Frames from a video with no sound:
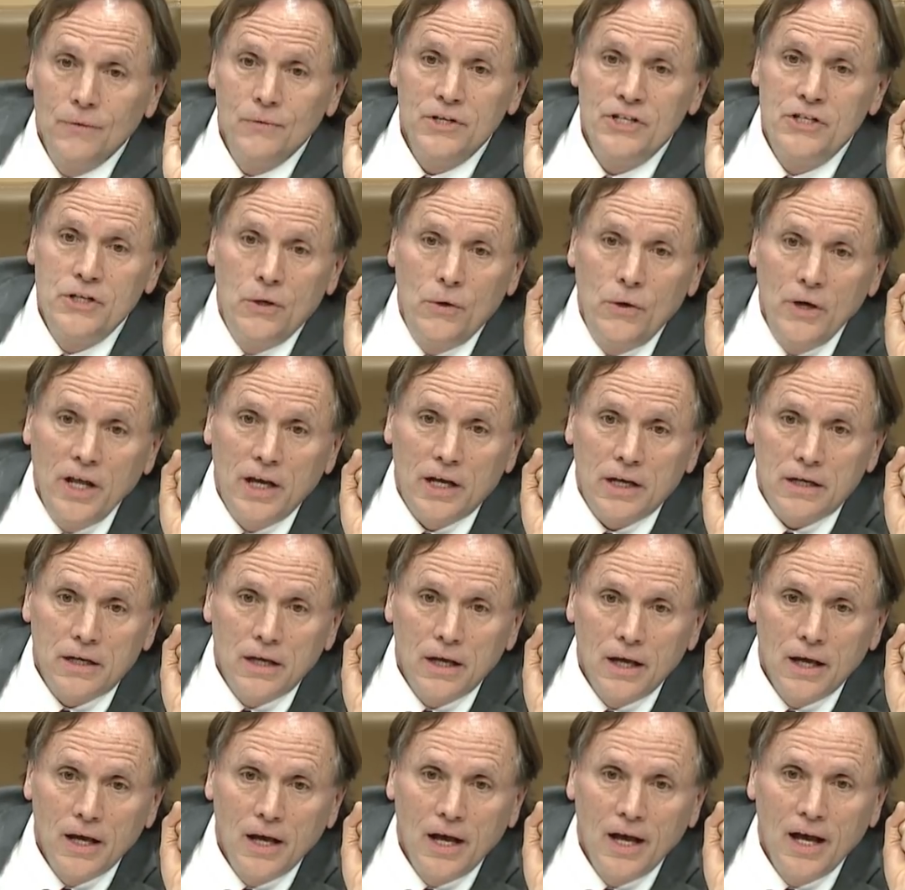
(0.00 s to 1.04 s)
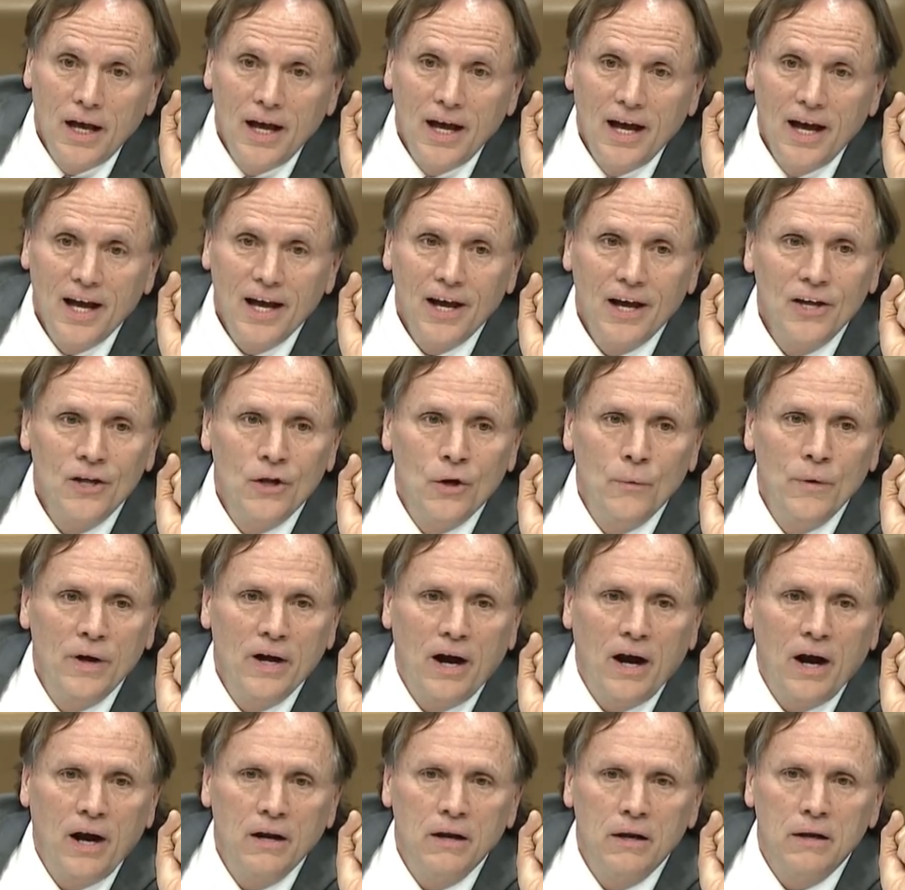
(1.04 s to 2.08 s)
were doing it. You know, we
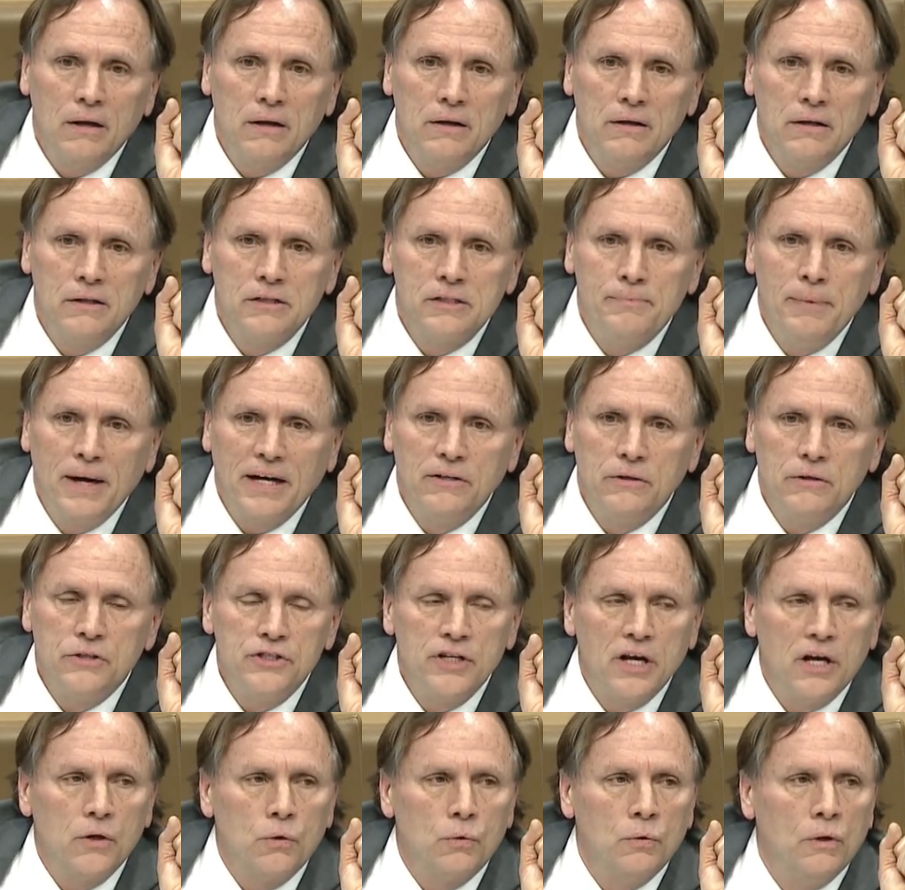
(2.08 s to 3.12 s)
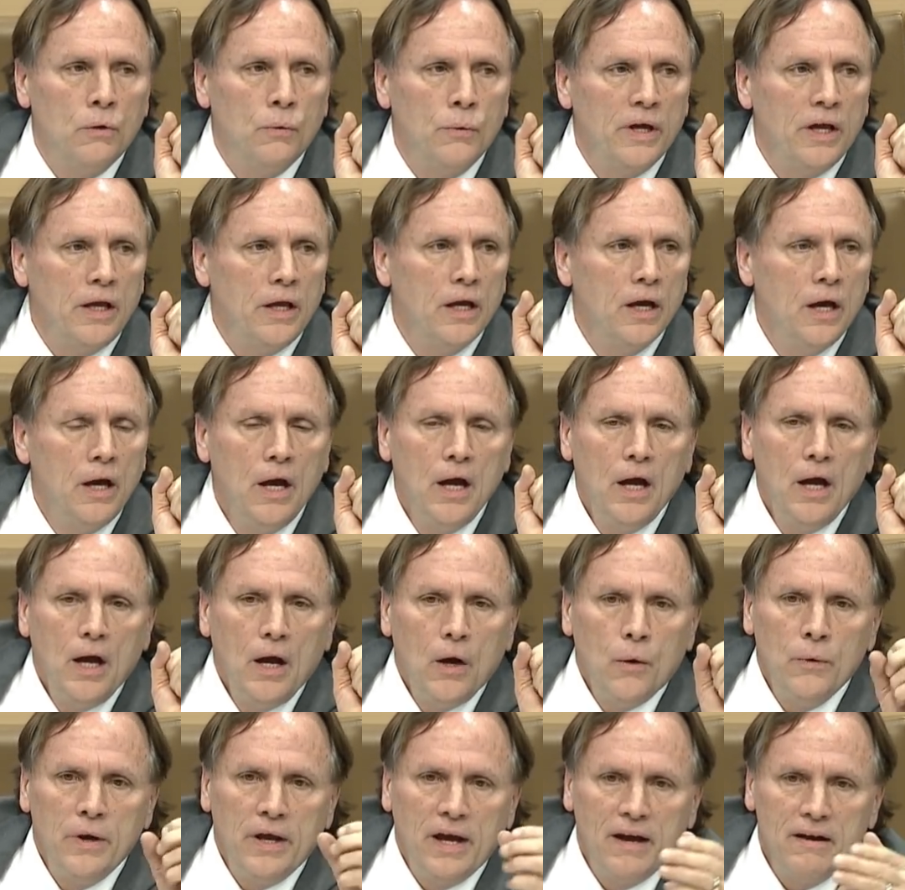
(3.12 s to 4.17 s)
hired an inspector general. We
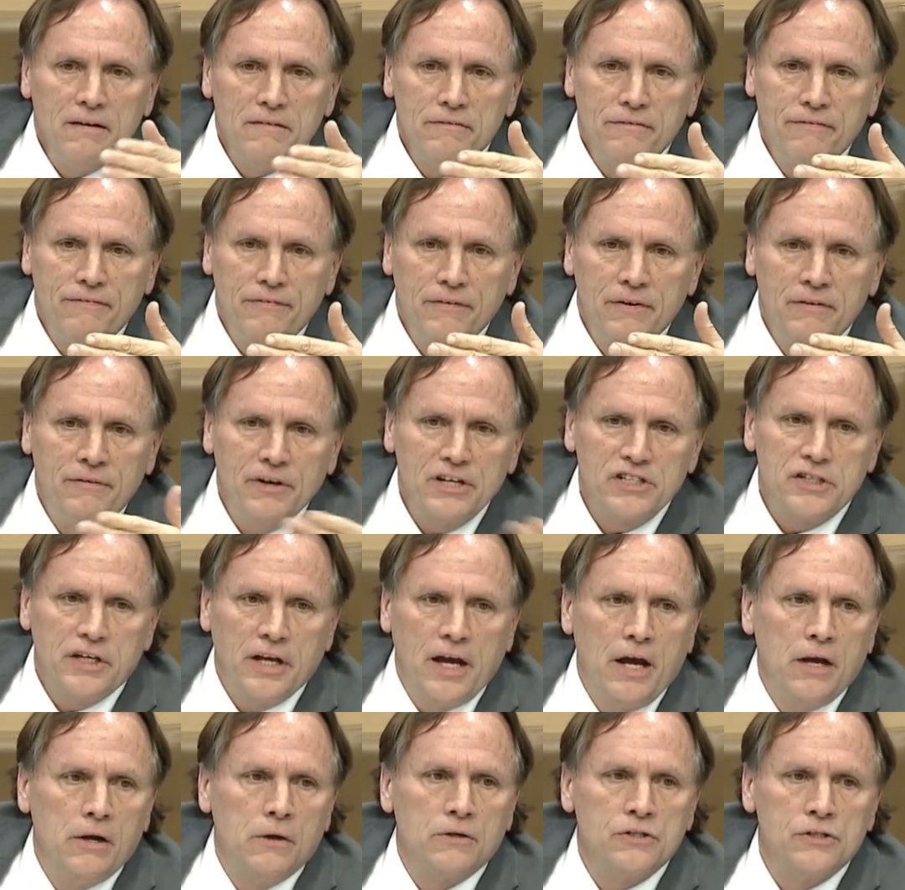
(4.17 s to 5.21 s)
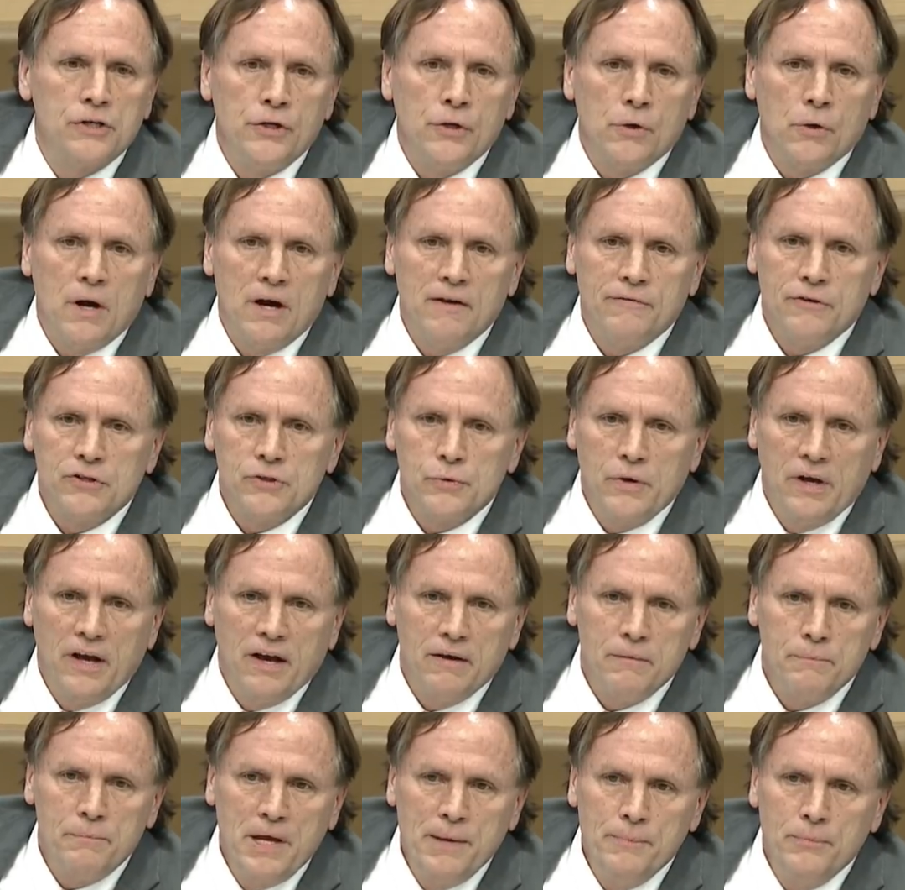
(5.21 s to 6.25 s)
have investigators in your office. We
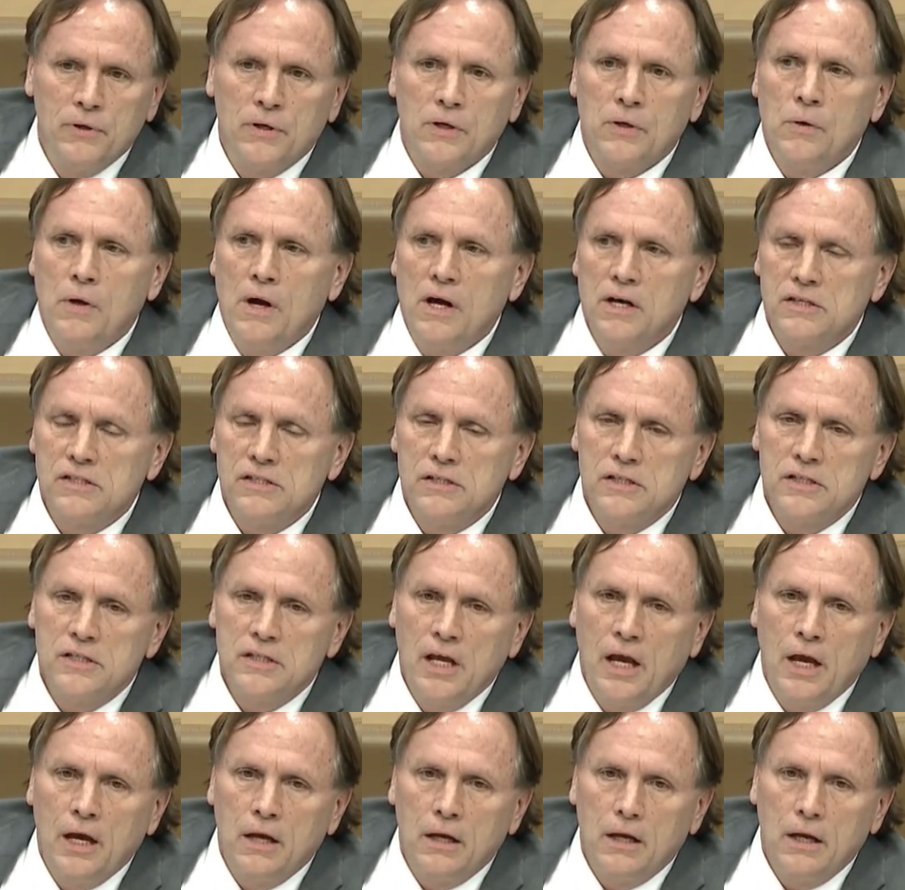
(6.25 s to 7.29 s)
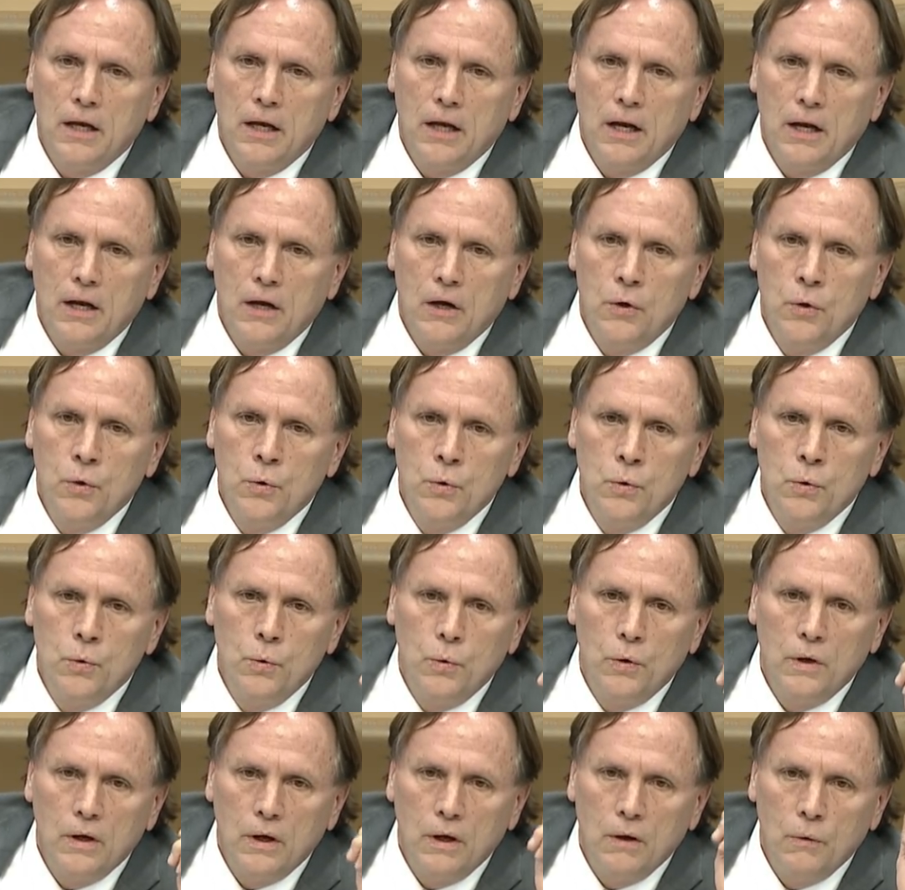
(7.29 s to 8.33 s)
have people across the state who
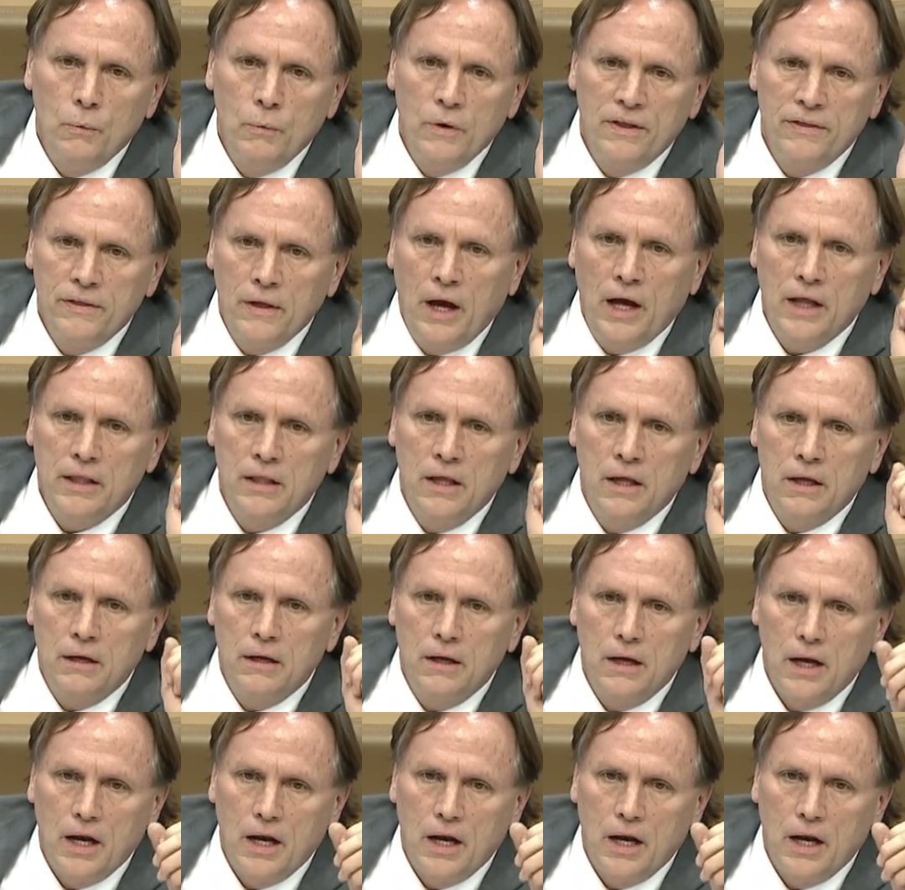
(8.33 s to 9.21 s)
we thought that